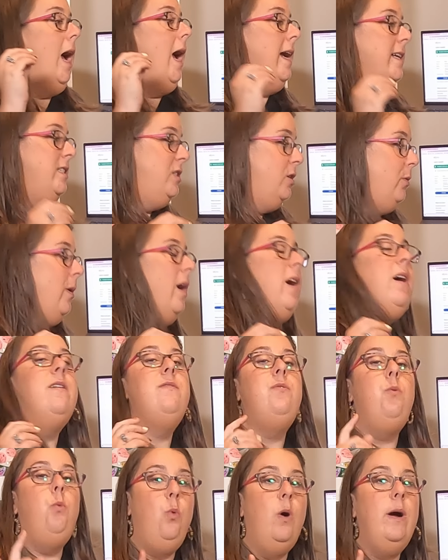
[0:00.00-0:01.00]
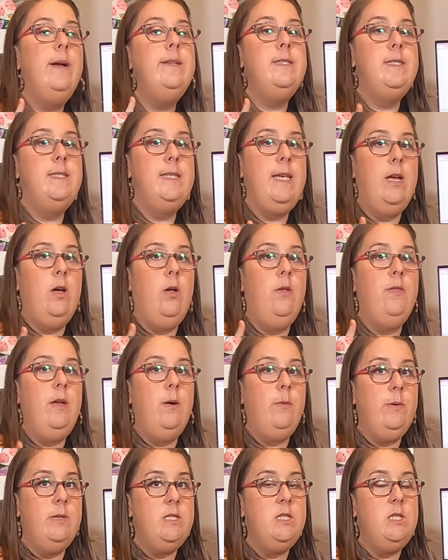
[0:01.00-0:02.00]
I do have one sale
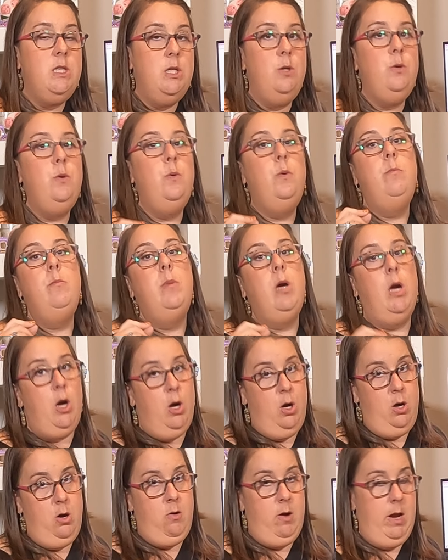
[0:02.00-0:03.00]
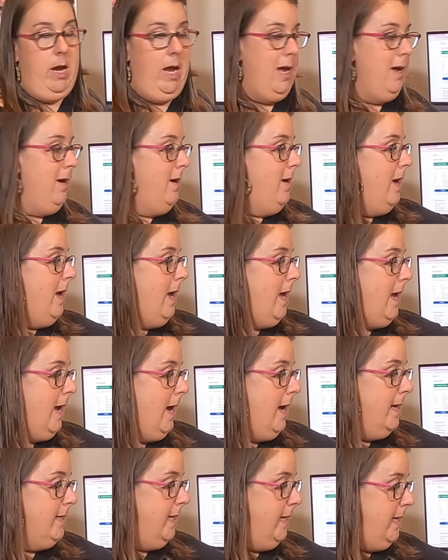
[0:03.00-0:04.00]
that was to Macari,
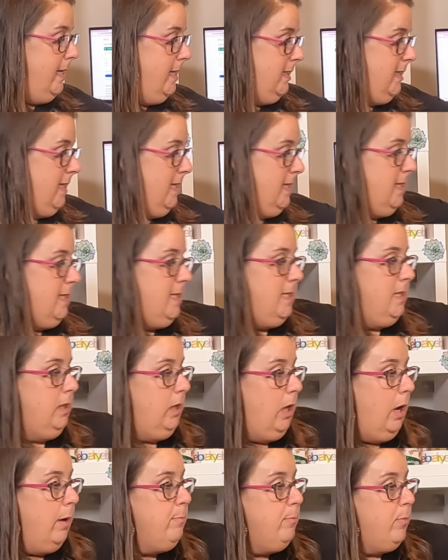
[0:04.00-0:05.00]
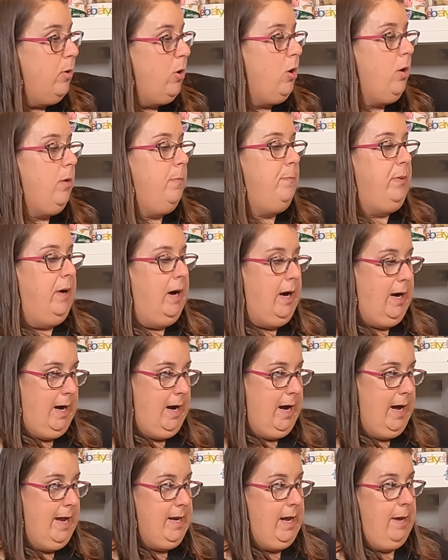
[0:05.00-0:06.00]
and it is this slumber
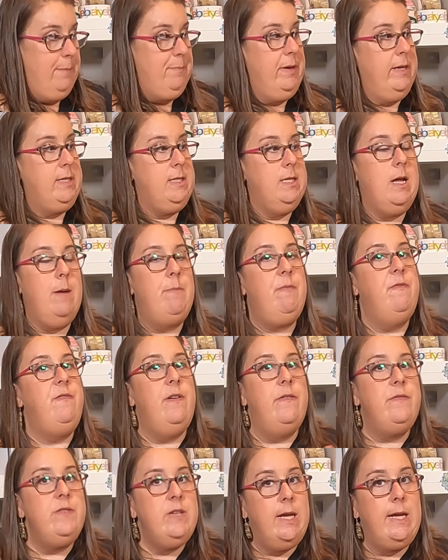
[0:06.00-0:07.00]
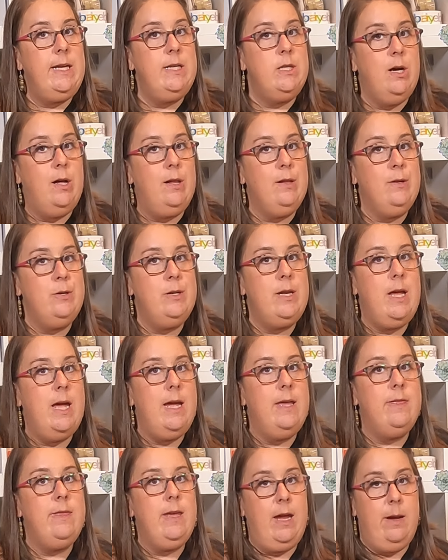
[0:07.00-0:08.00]
pod. I picked it up $15 a
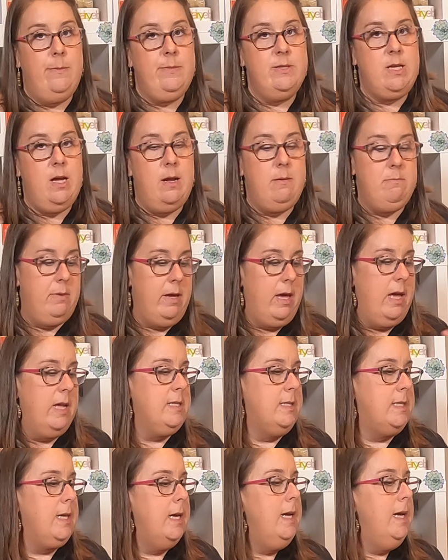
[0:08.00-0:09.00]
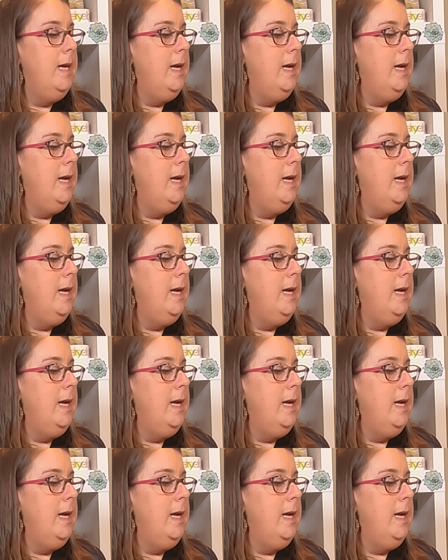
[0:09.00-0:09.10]
day at the Amazon bins,